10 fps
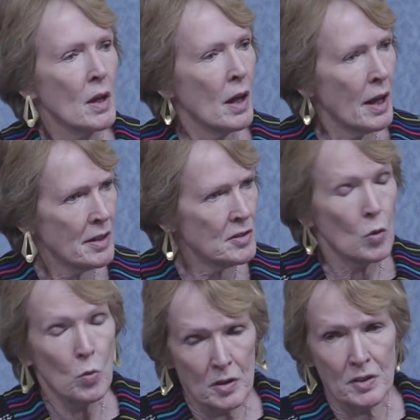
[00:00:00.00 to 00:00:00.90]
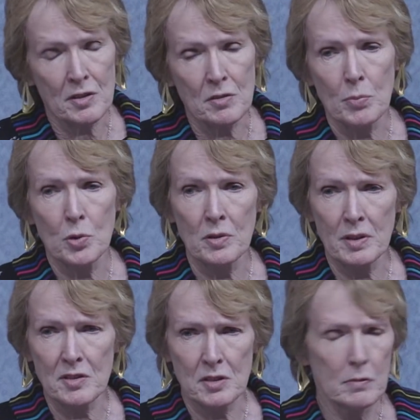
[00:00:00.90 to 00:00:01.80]
as or was as important
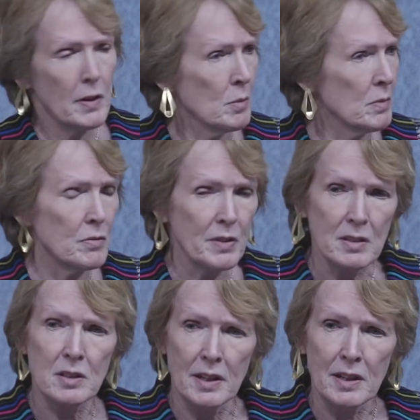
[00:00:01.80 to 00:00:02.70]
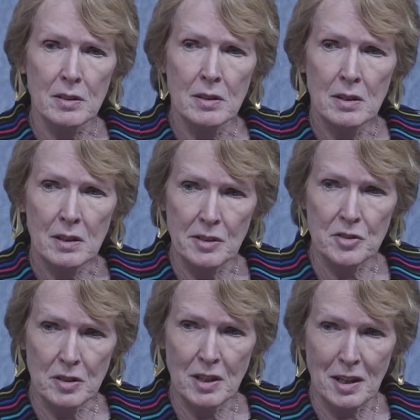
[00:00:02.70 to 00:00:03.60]
as the development of the internet is
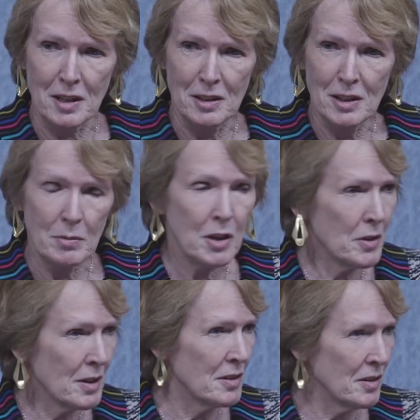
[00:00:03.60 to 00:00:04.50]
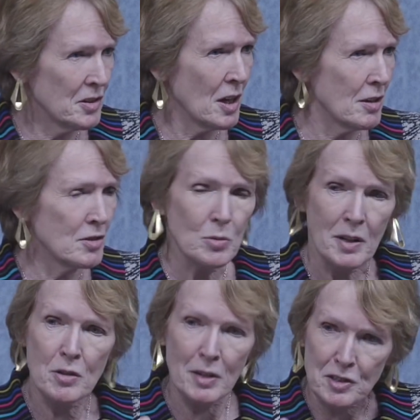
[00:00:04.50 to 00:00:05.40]
today. I mean, I think it, it's hard to
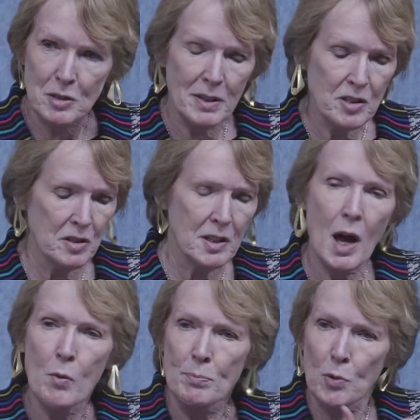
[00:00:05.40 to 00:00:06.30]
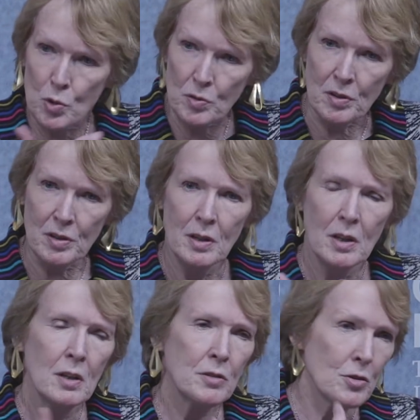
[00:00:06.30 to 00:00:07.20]
underestimate just how important
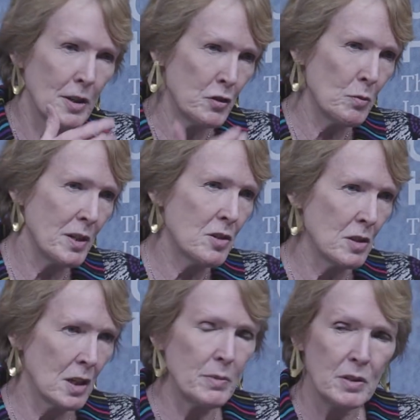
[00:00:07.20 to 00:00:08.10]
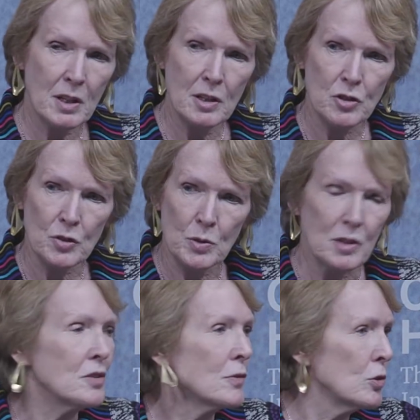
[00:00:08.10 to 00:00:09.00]
the transformation in communications
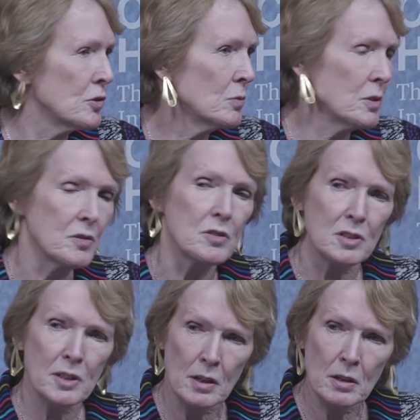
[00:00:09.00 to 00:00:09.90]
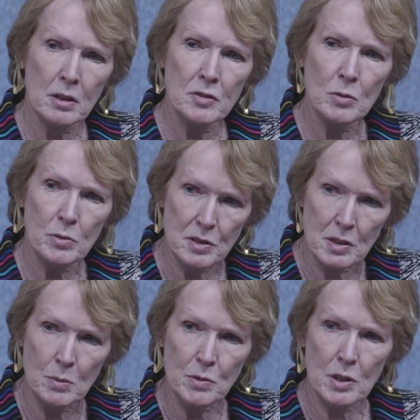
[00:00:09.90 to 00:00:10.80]
was. And of course, it wasn't just telegraphs, it was
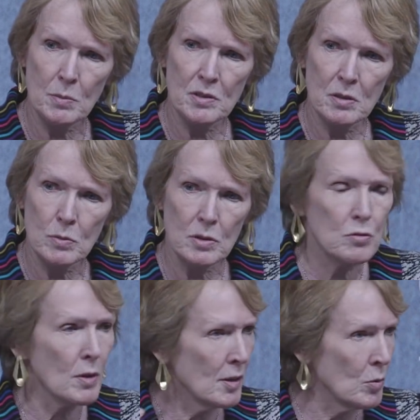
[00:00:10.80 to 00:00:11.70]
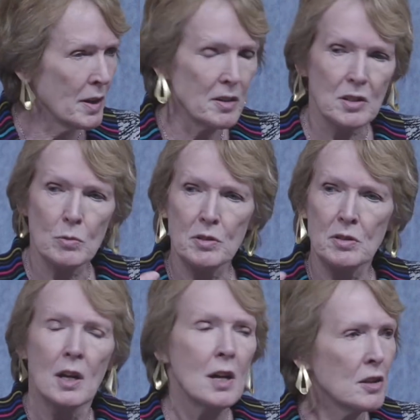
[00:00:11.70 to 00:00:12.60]
steamships, it was railways, it was
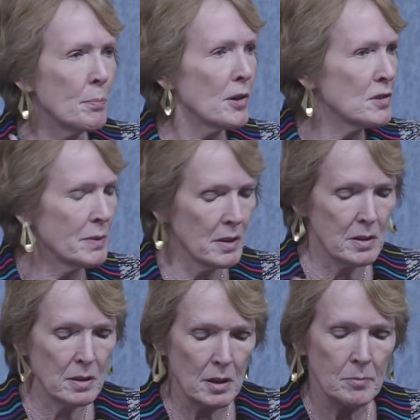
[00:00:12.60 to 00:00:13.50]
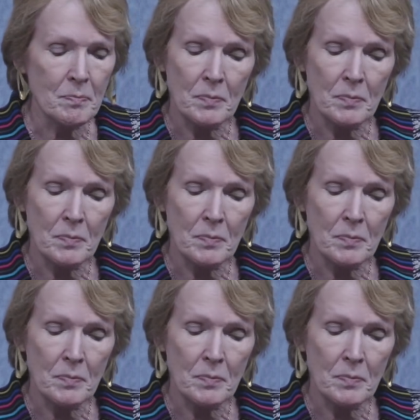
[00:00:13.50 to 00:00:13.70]
the possibility